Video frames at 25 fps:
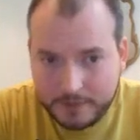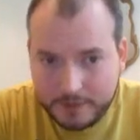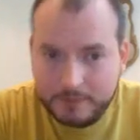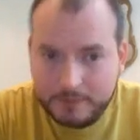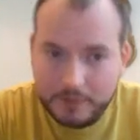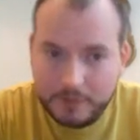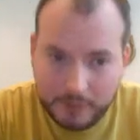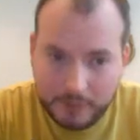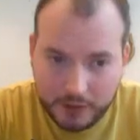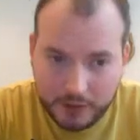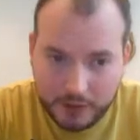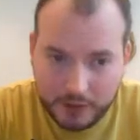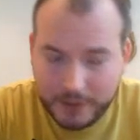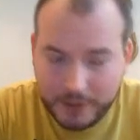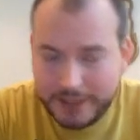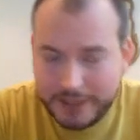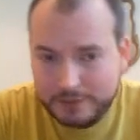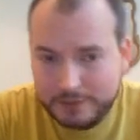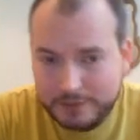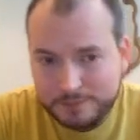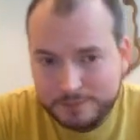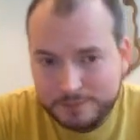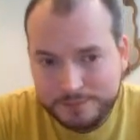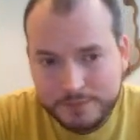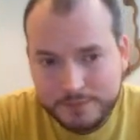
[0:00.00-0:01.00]
Move my queen
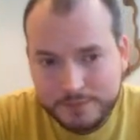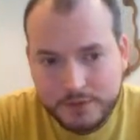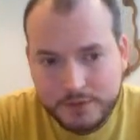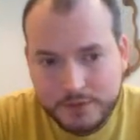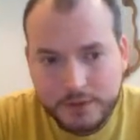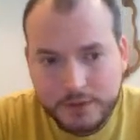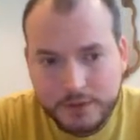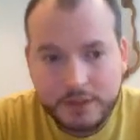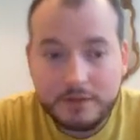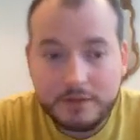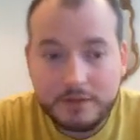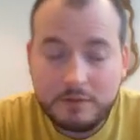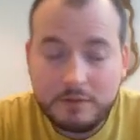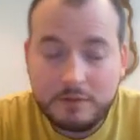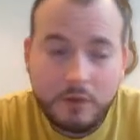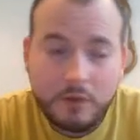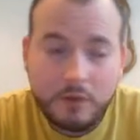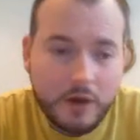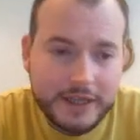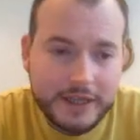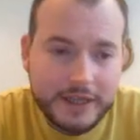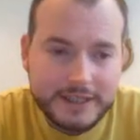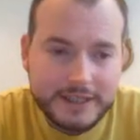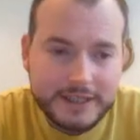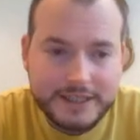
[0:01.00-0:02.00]
to what
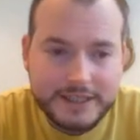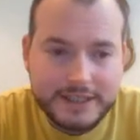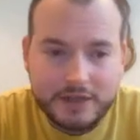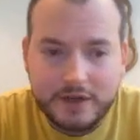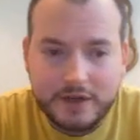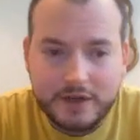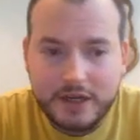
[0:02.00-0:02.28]
I consider